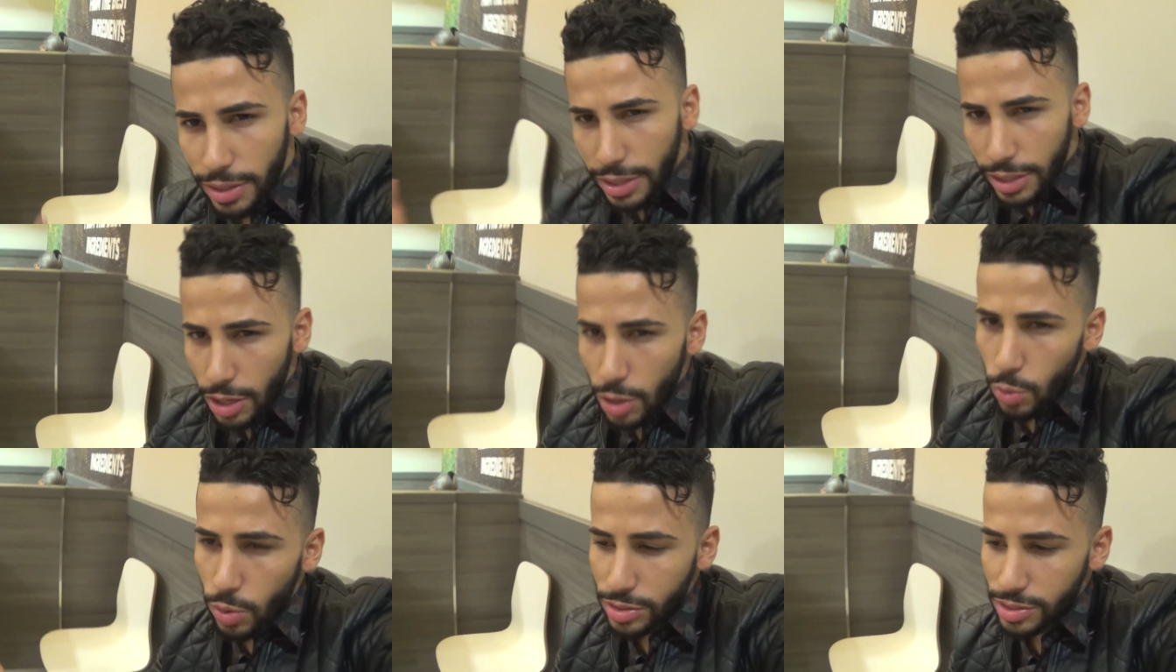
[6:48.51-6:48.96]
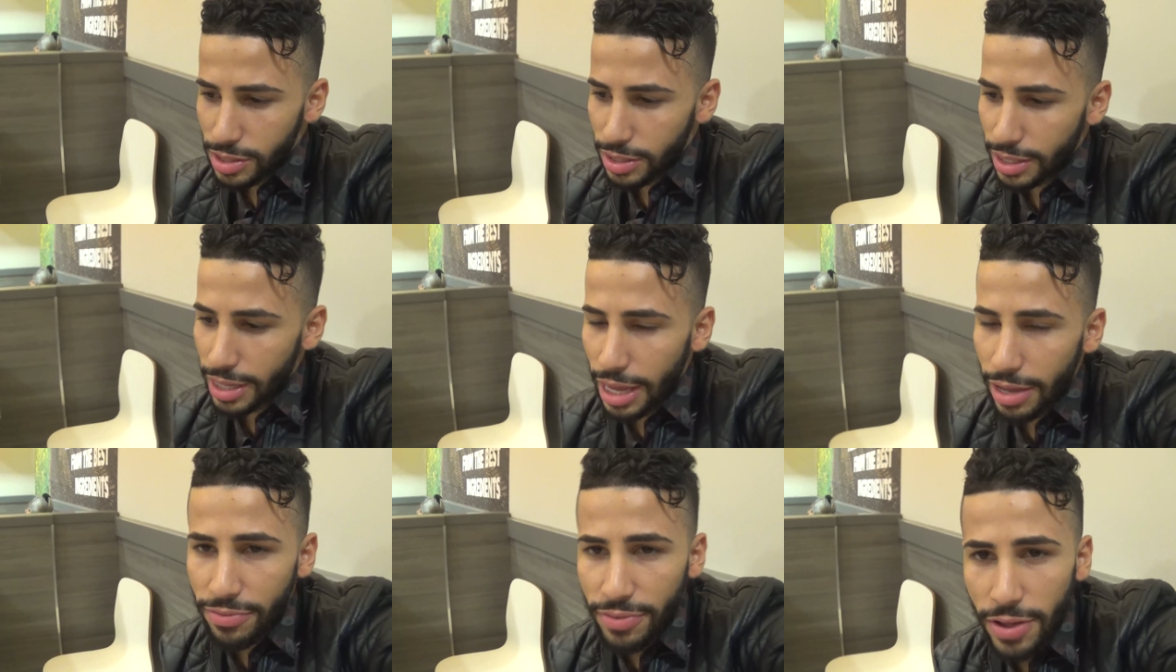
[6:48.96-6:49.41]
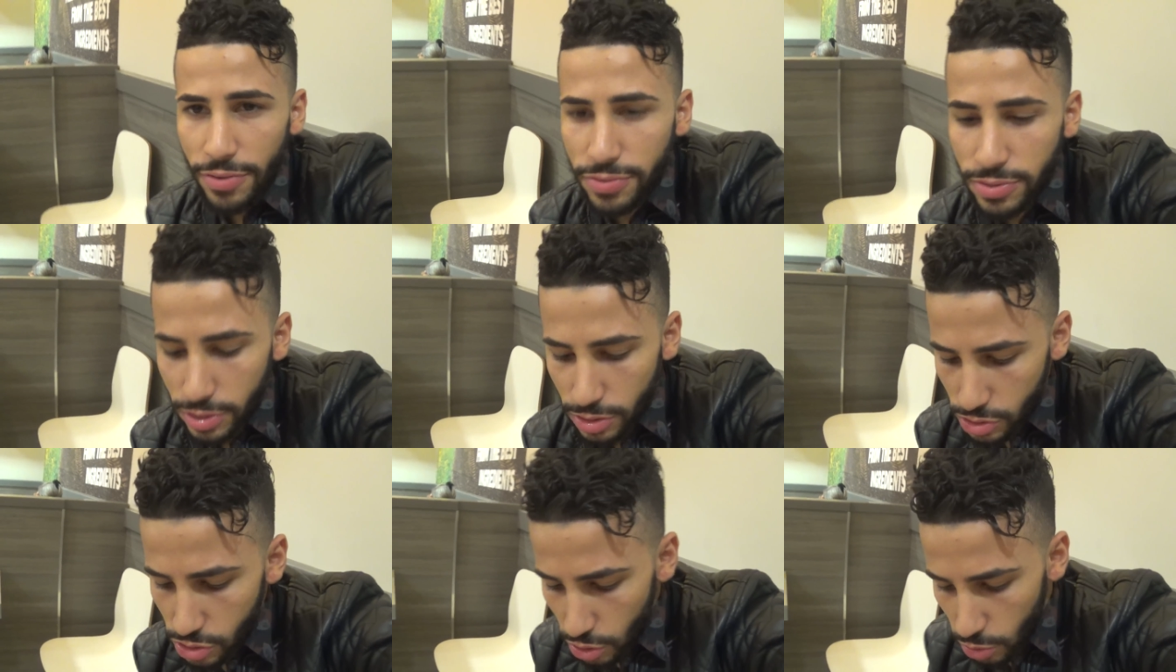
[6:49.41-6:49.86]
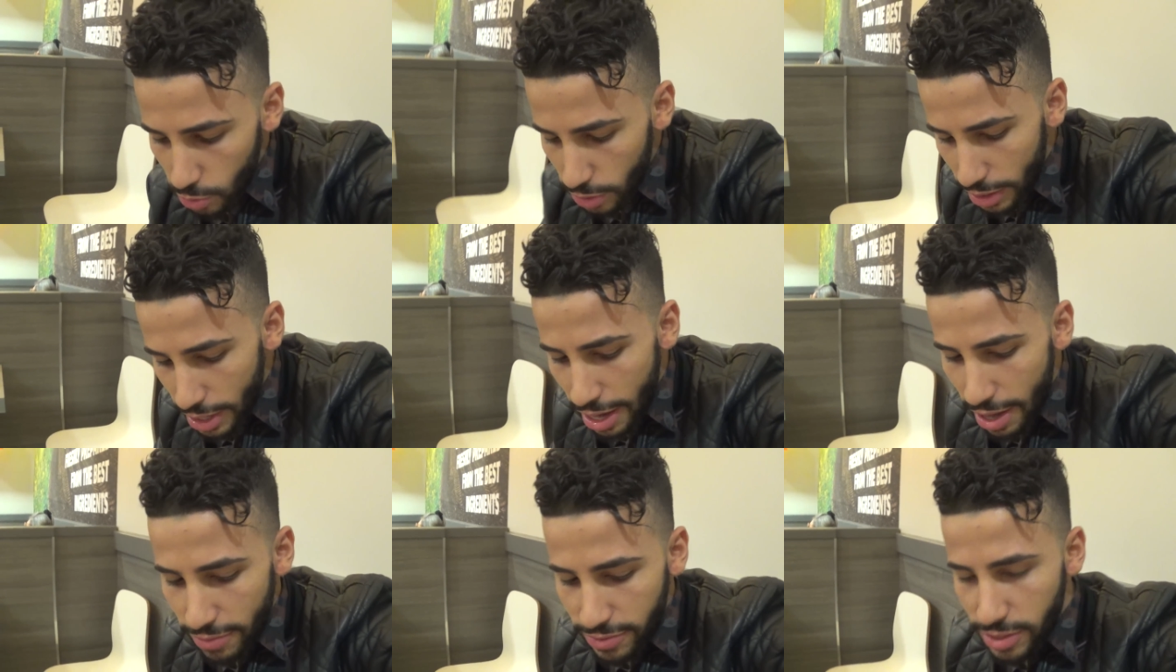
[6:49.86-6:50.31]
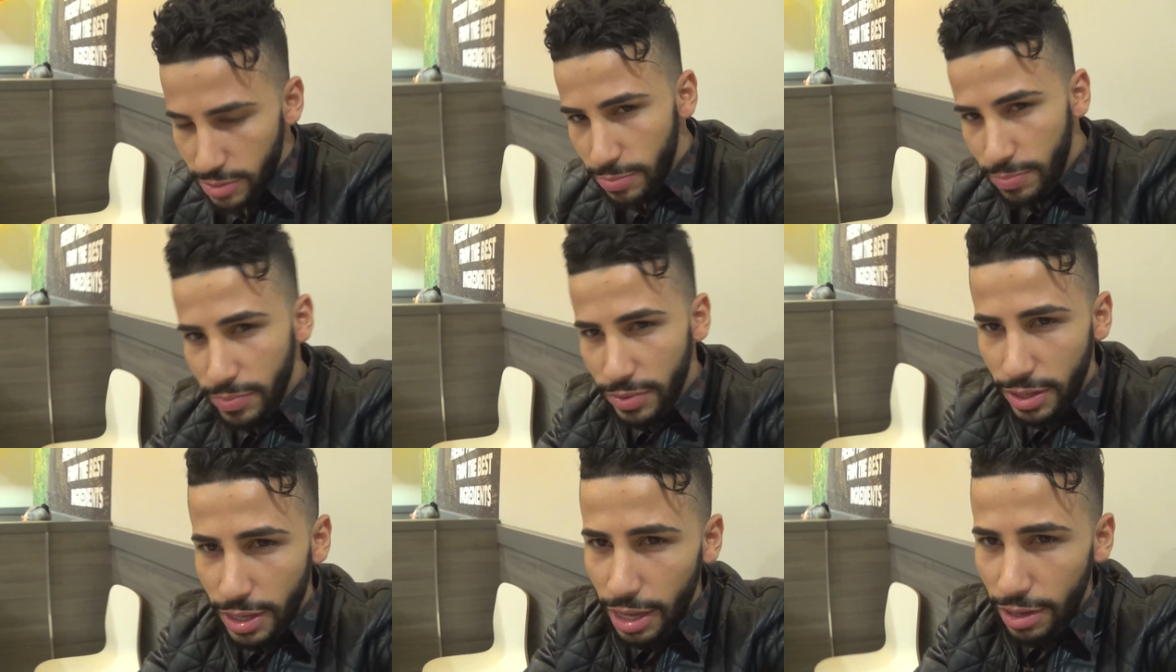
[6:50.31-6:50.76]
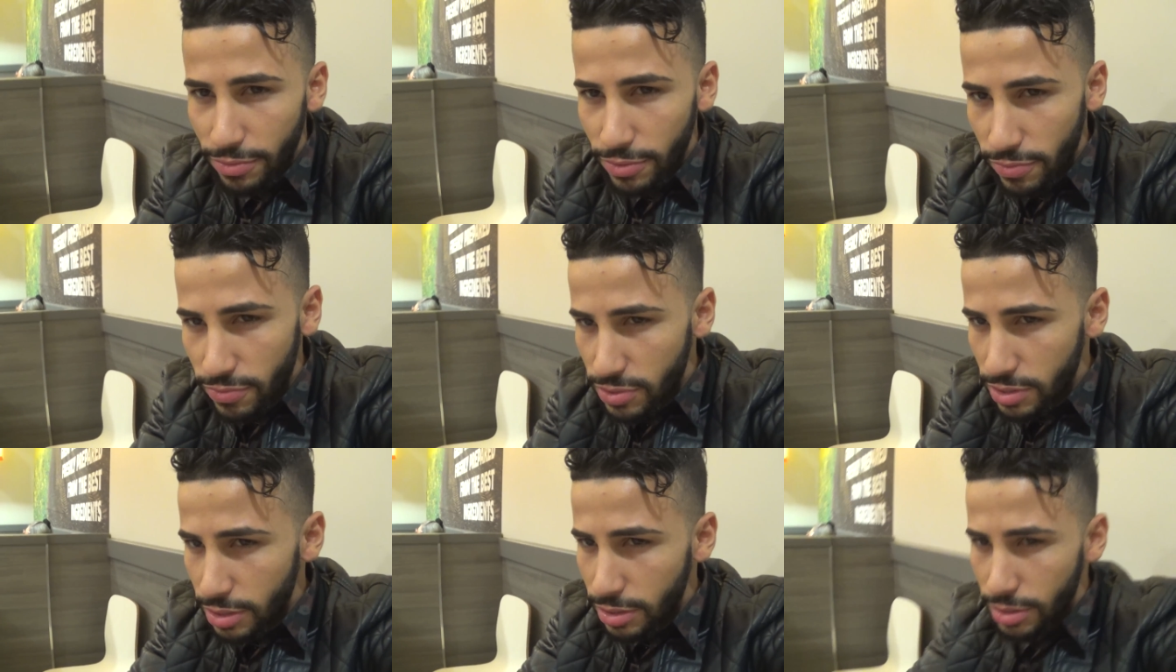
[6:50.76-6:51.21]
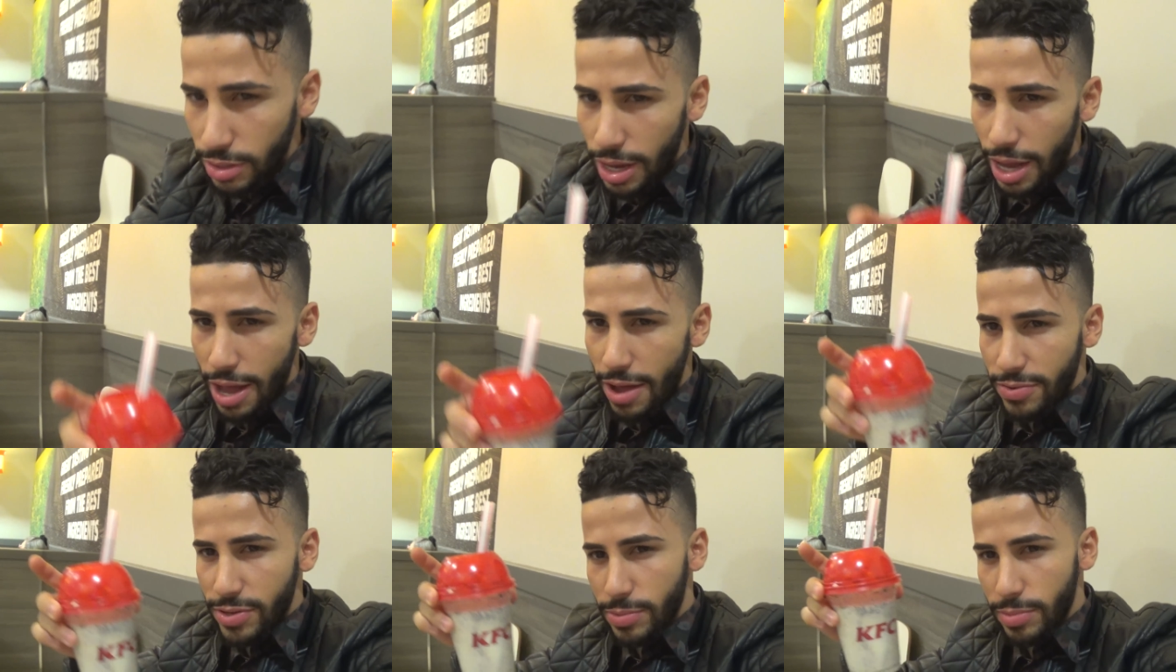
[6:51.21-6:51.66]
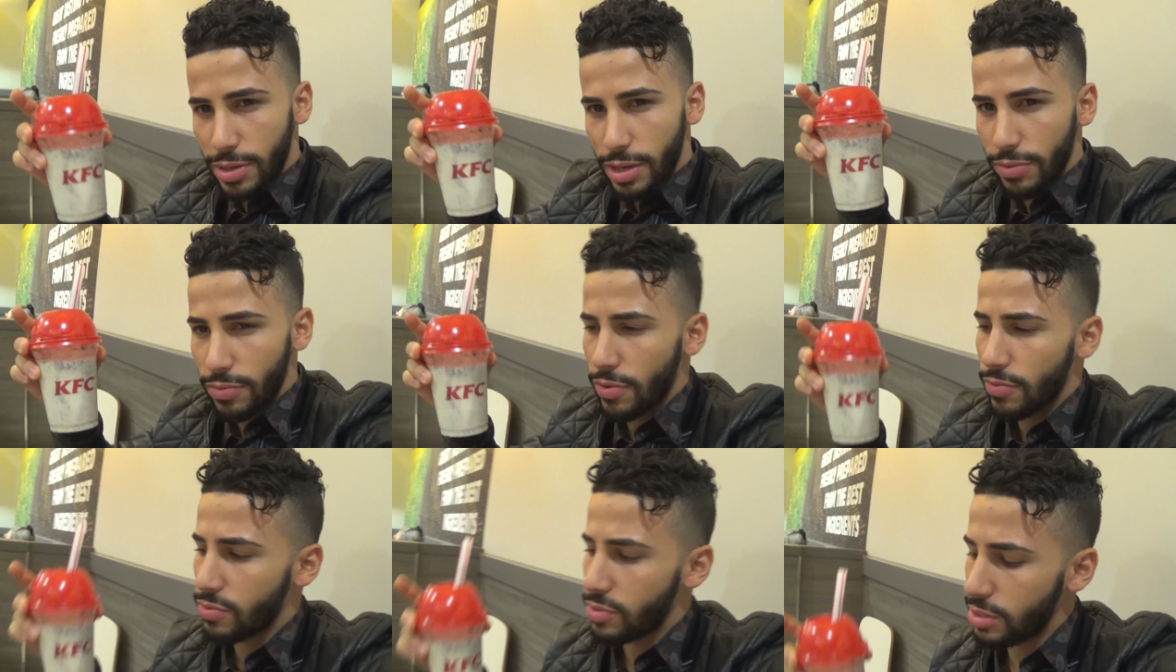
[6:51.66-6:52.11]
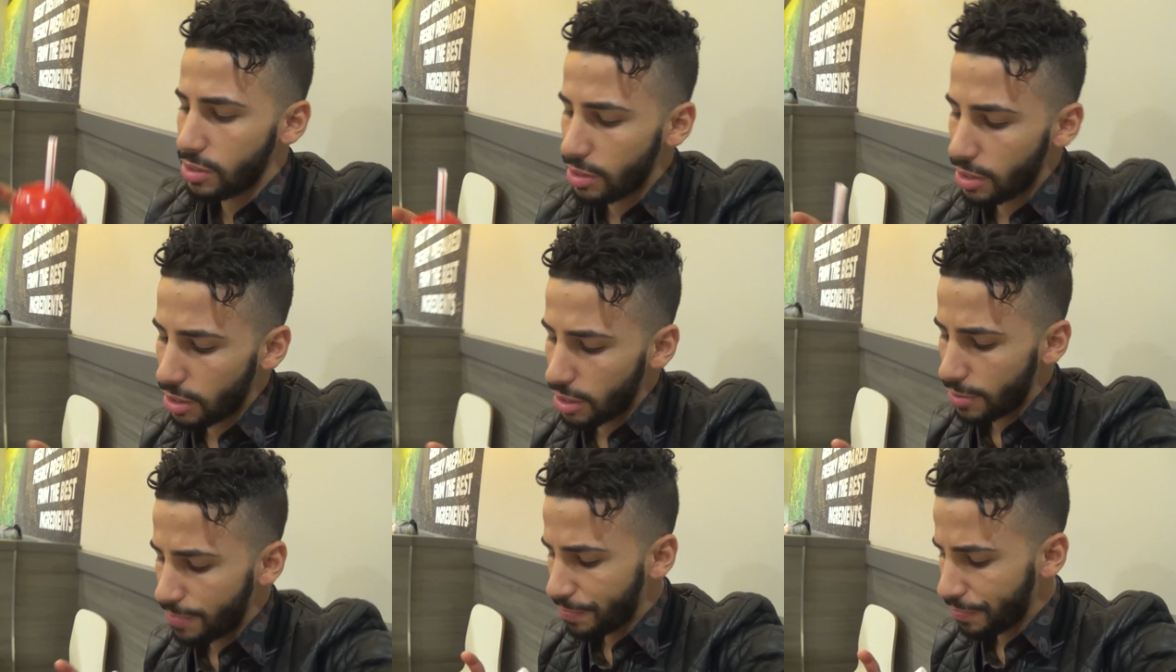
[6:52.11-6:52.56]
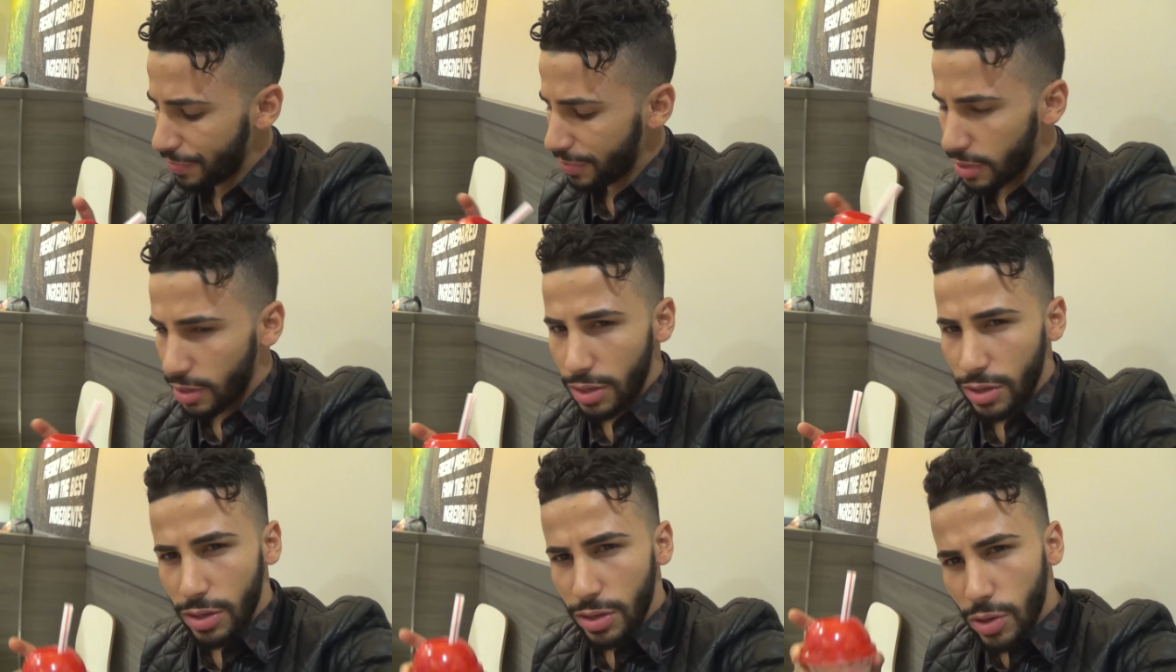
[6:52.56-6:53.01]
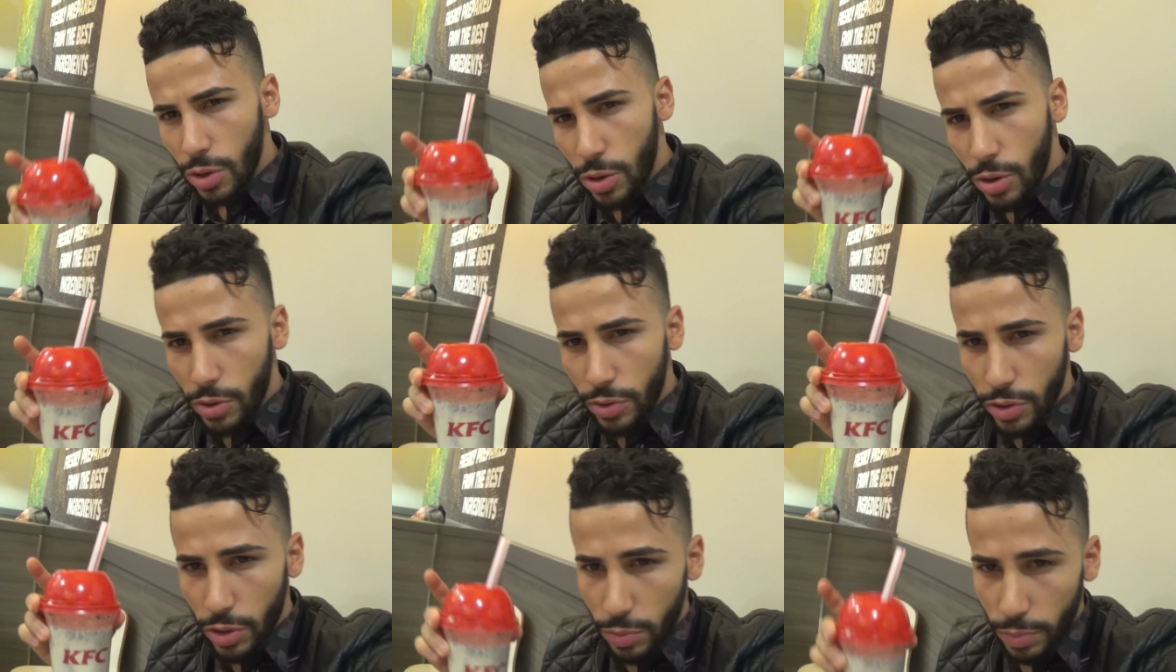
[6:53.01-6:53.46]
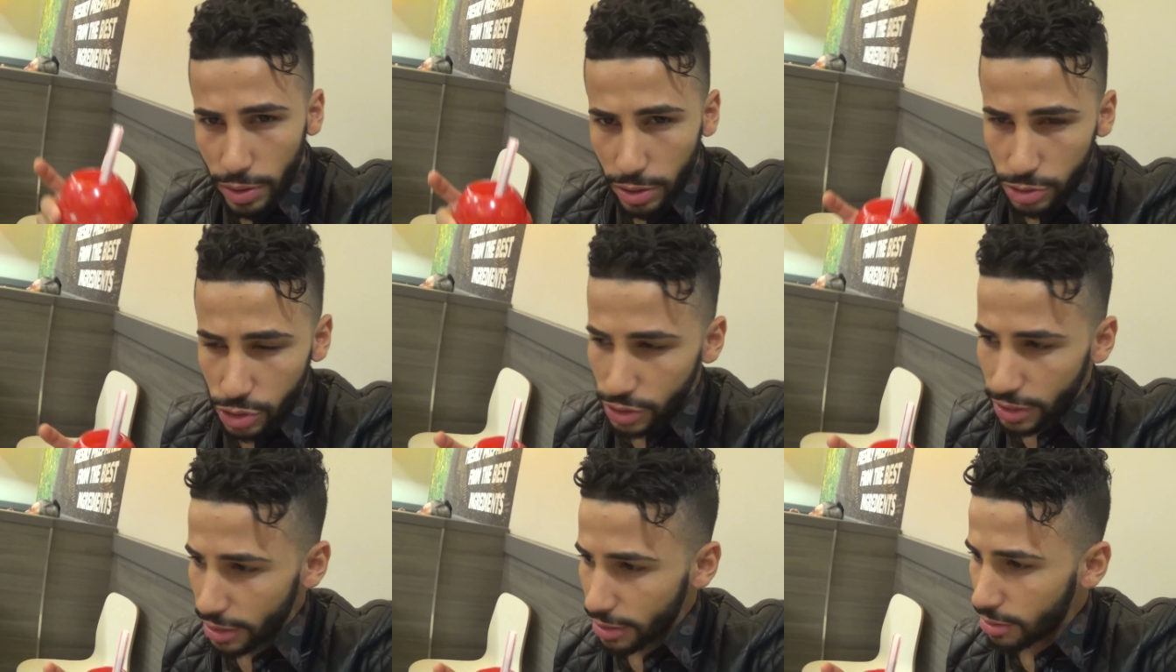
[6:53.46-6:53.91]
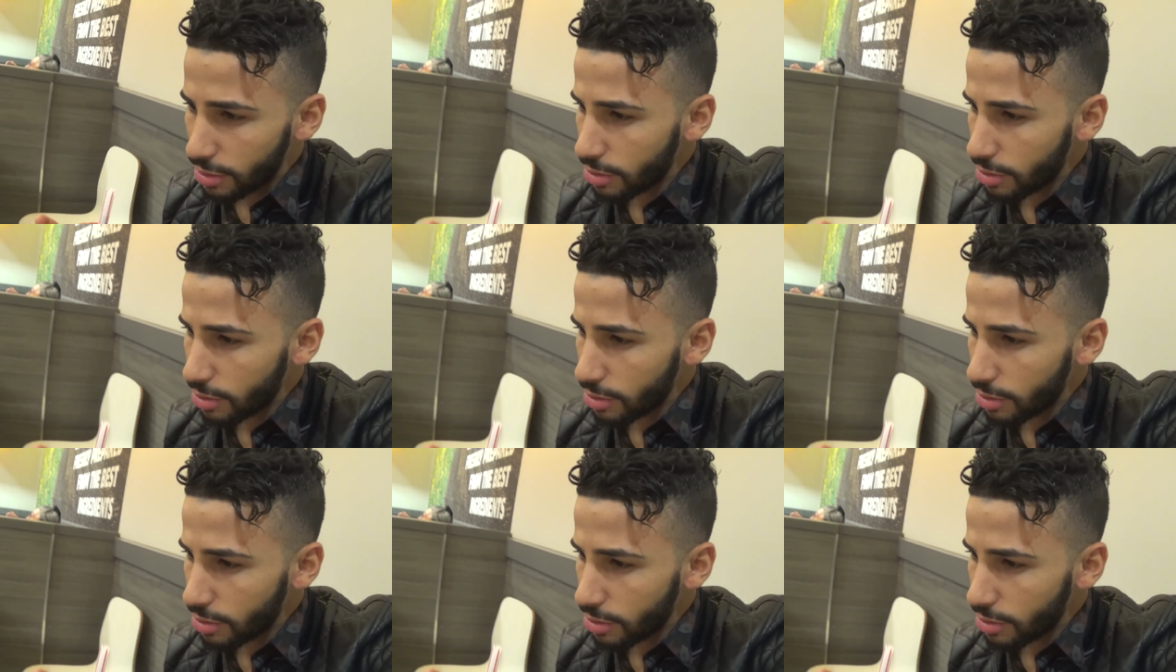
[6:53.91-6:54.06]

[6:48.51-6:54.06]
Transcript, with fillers: Leo wanted a KFC, so we're gonna have some KFC. I have some KFC uh, Oreo milkshake.